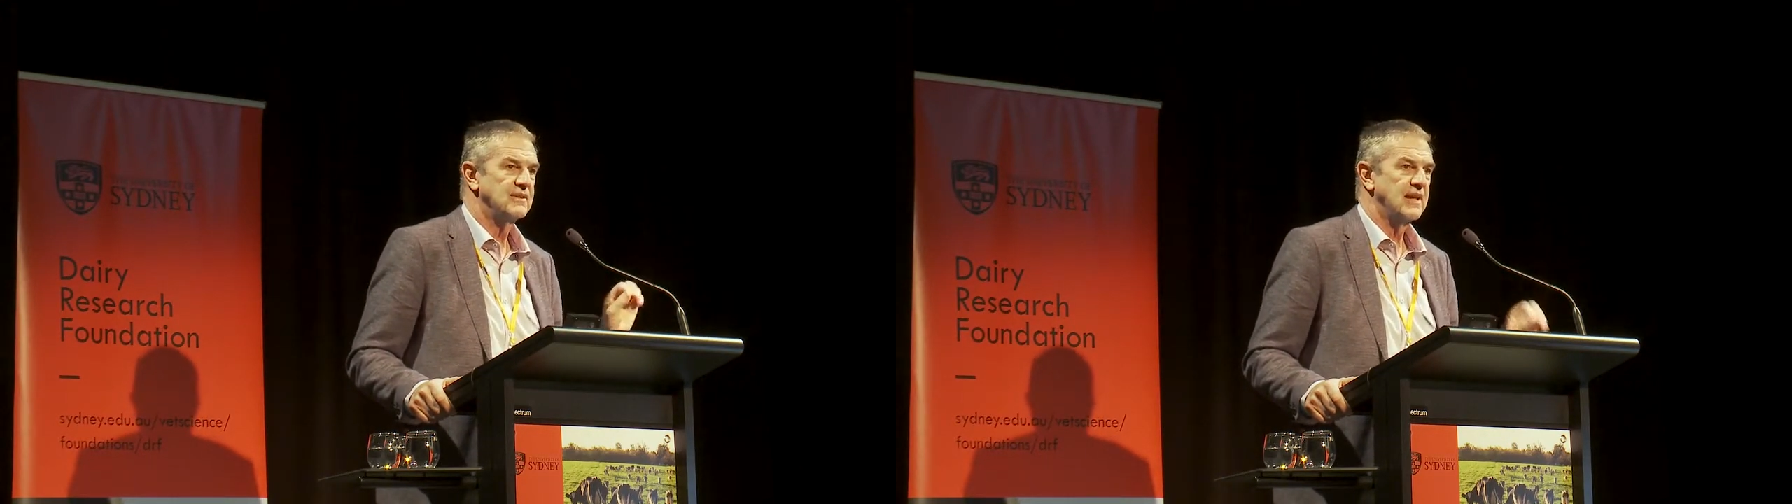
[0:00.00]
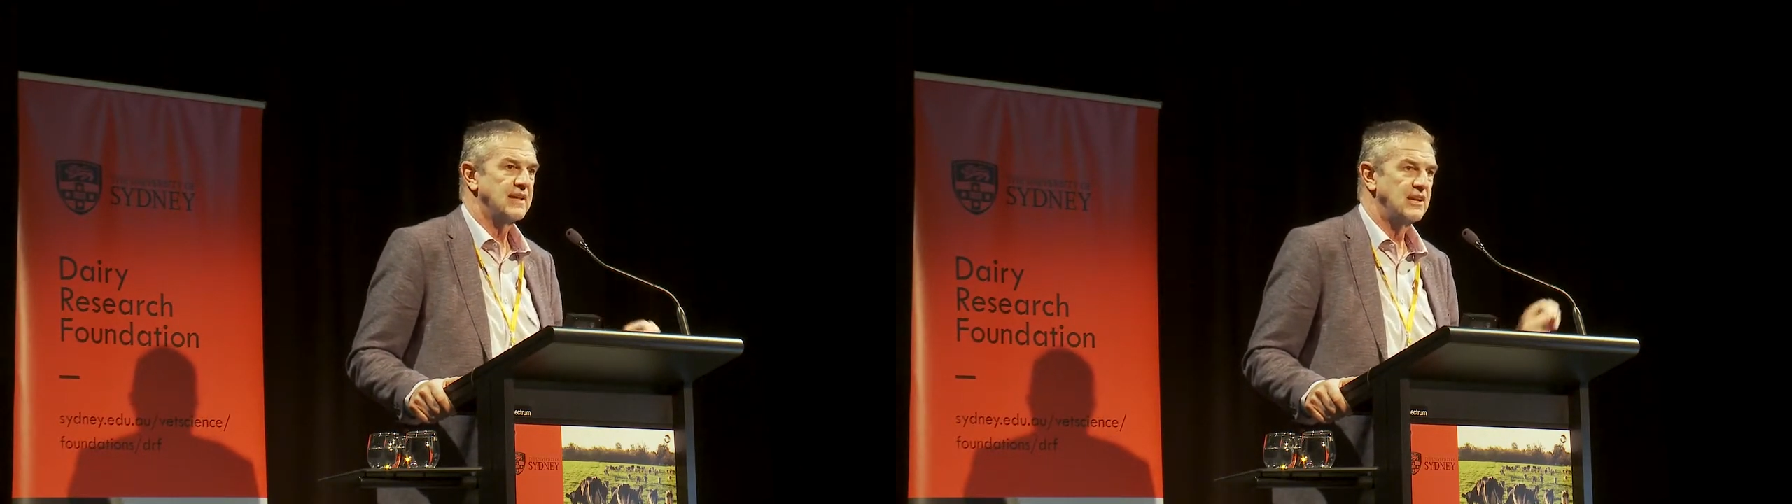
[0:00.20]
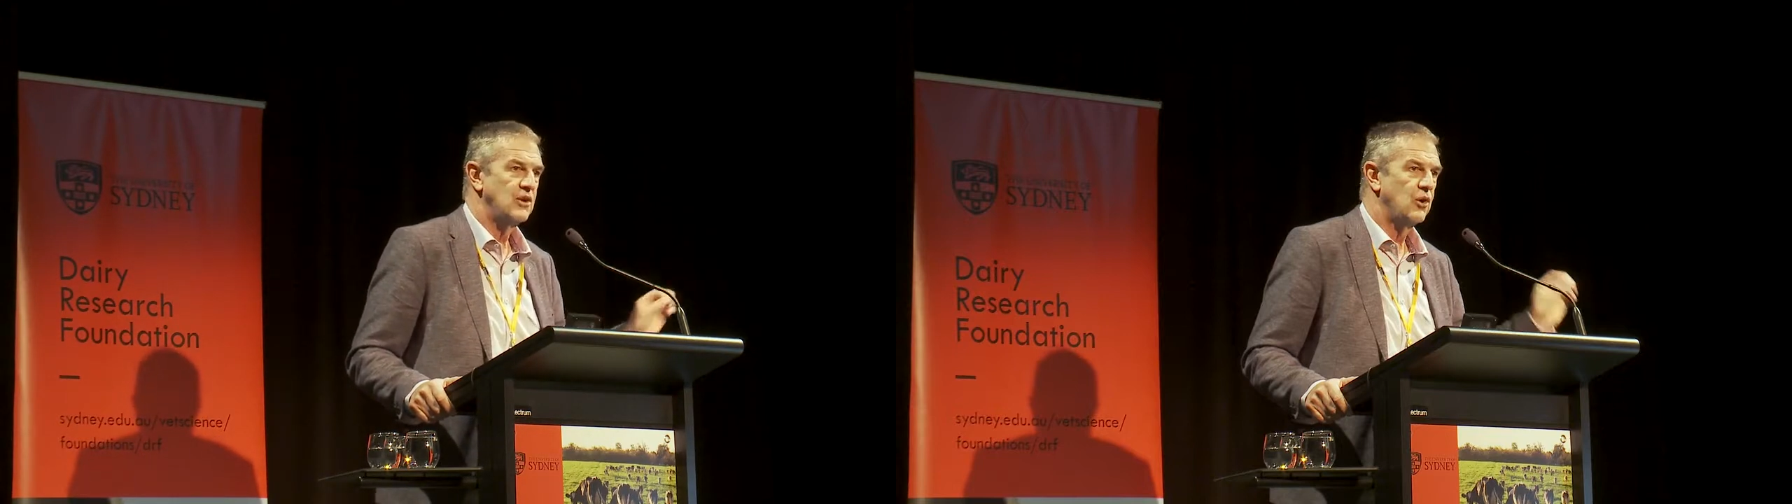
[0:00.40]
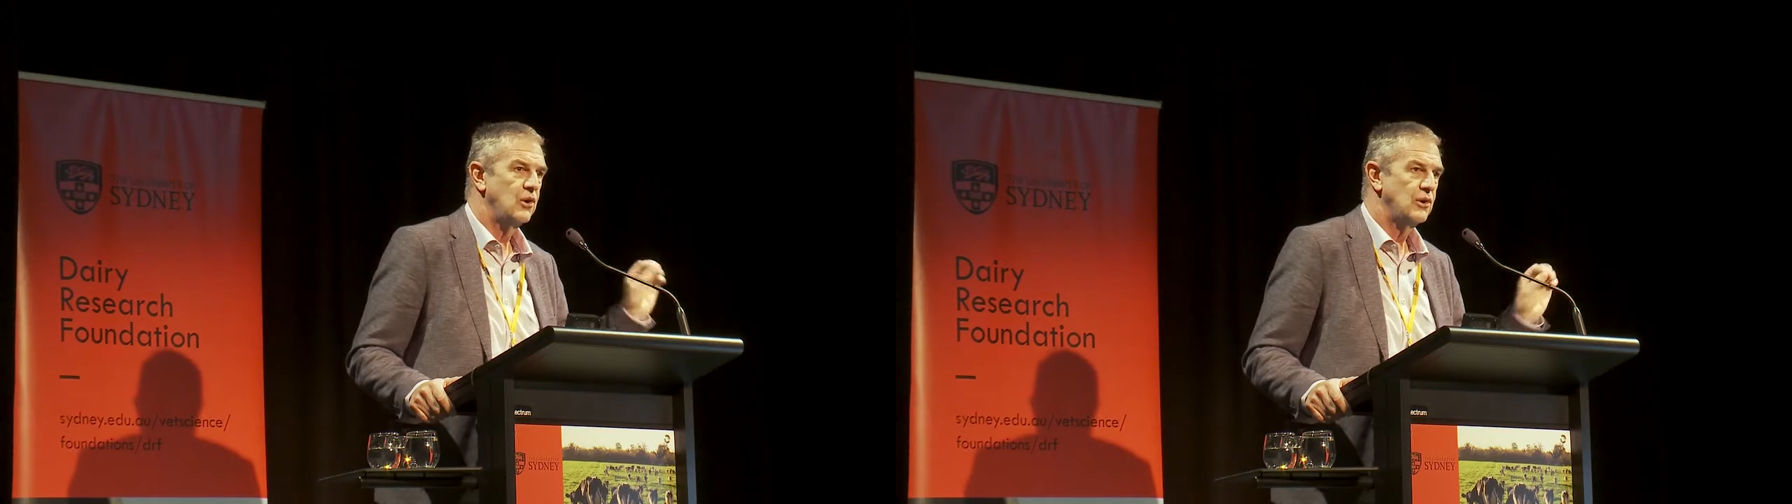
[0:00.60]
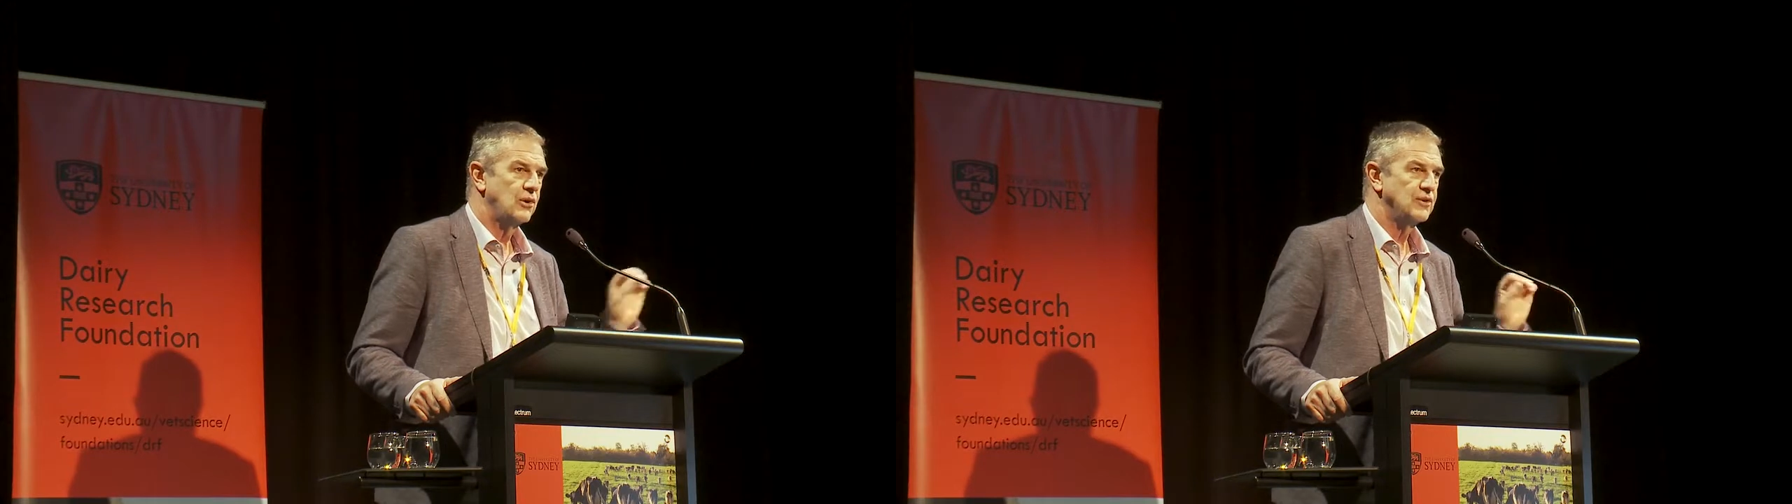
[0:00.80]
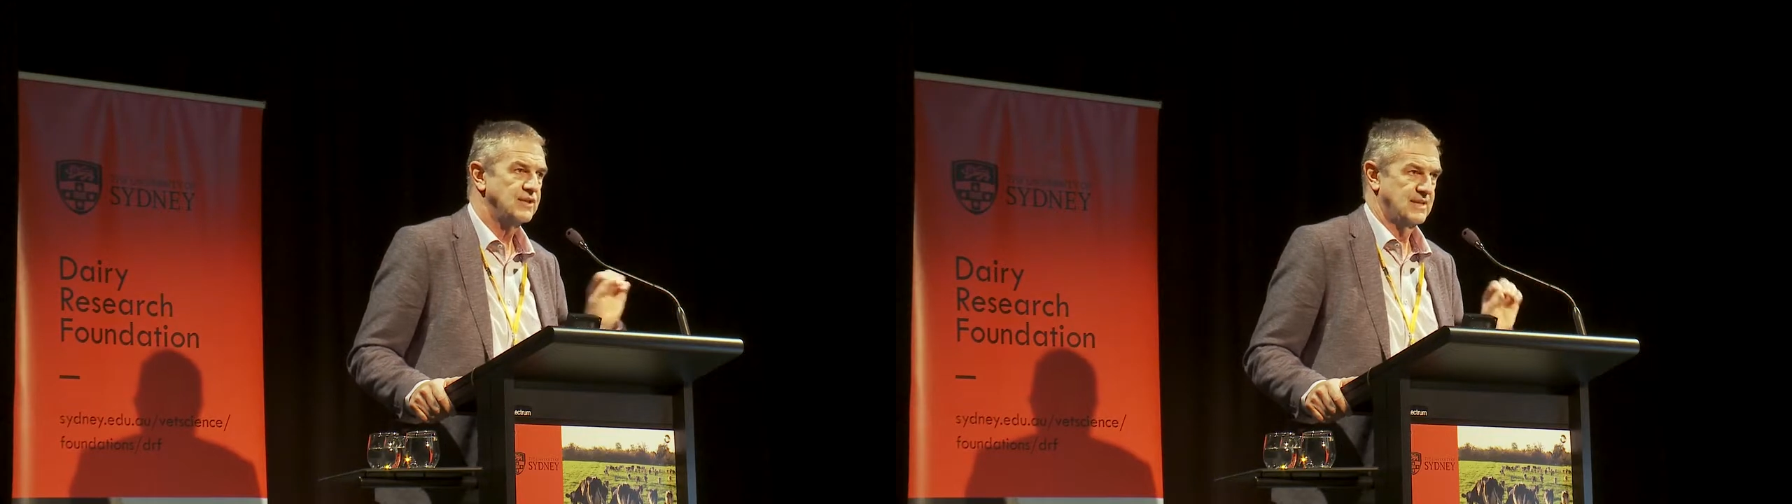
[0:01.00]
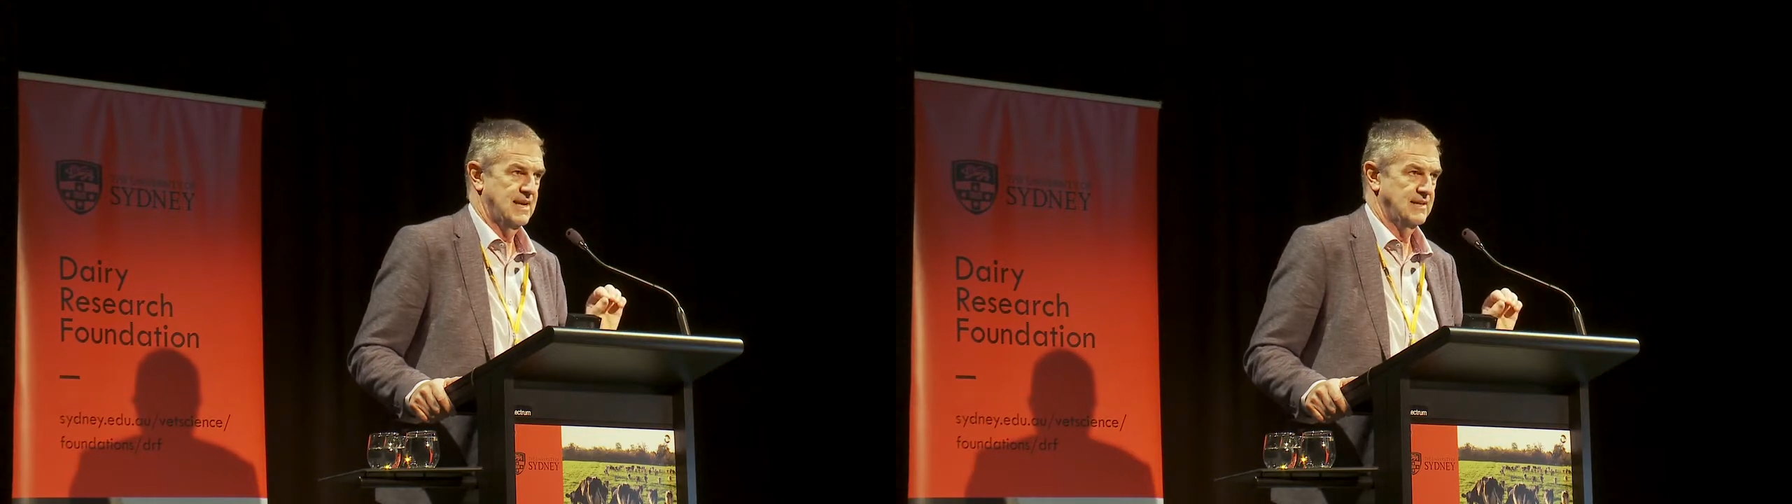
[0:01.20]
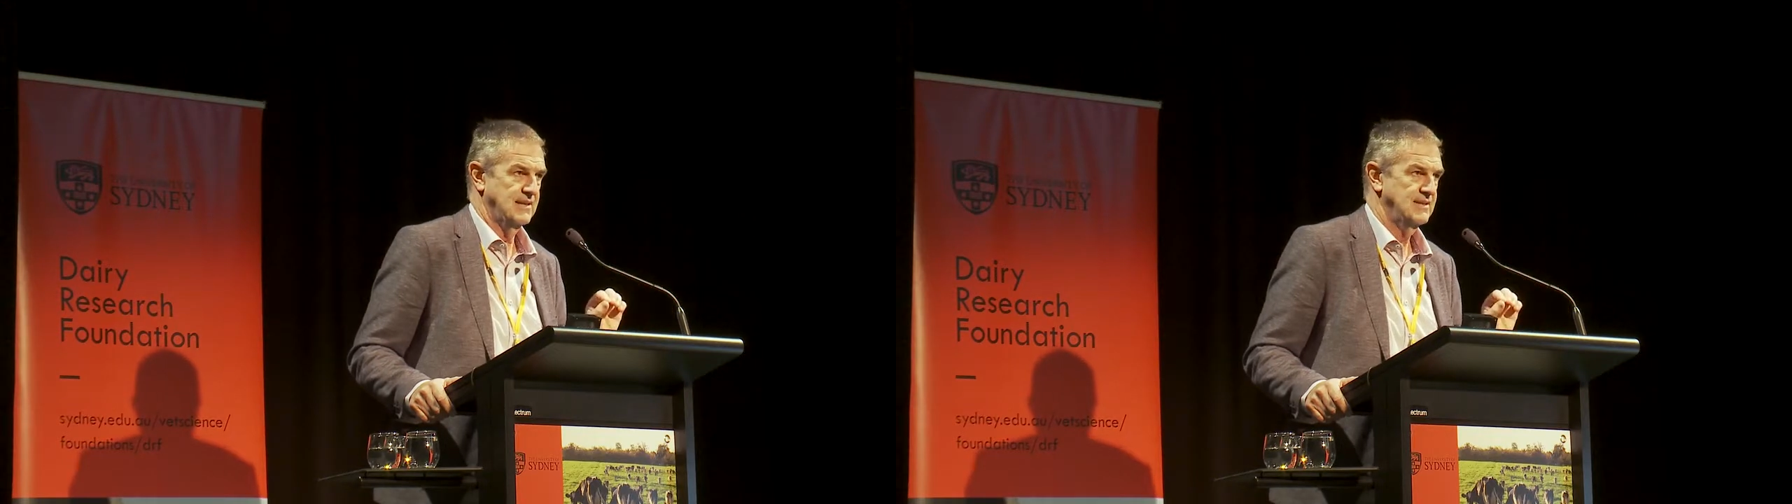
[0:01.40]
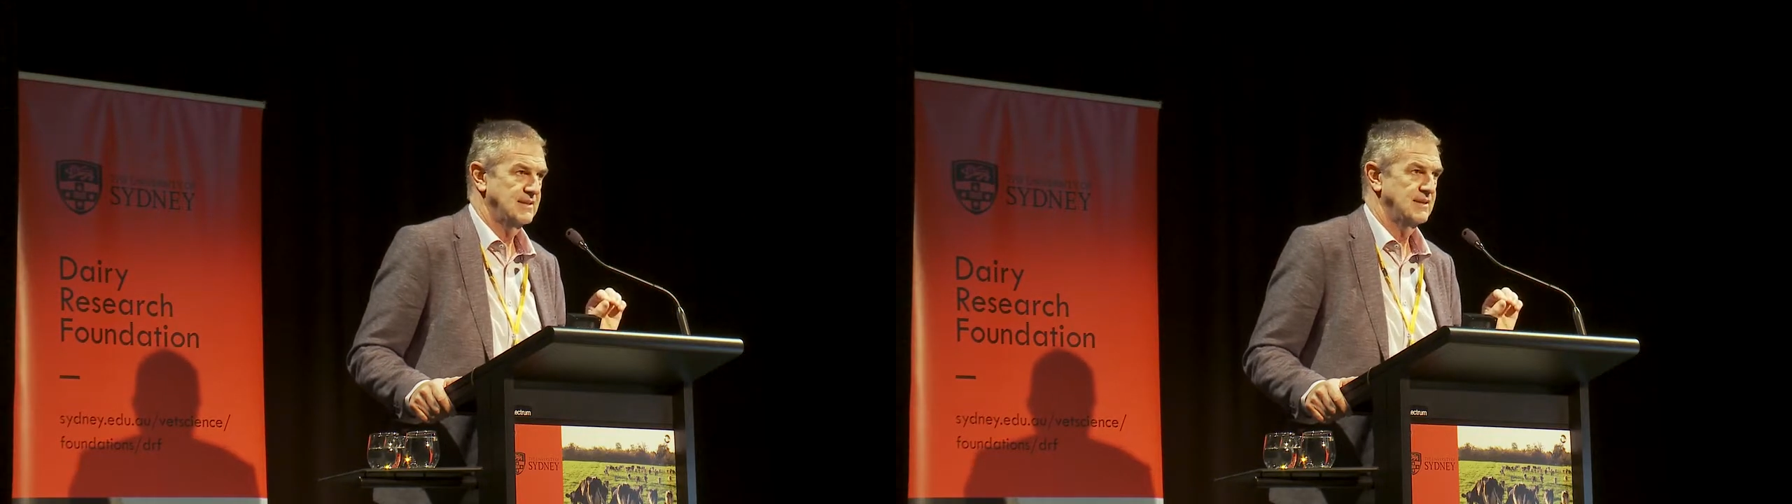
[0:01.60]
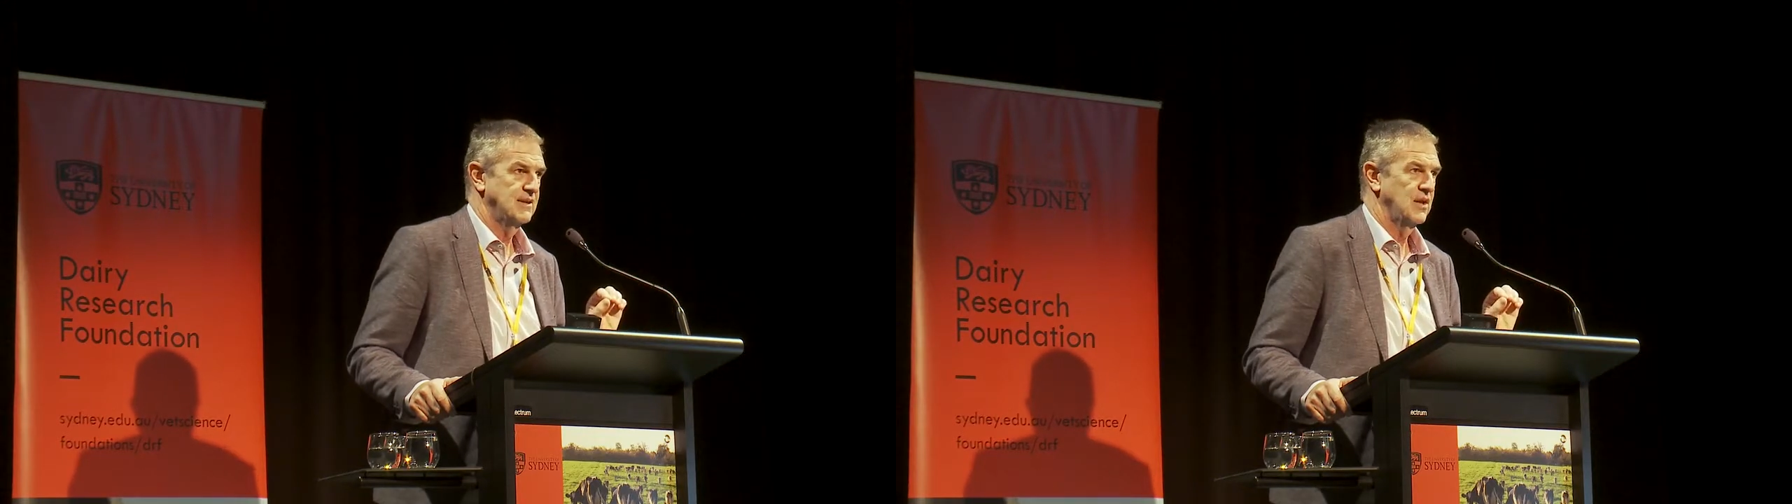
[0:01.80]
that in all those studies,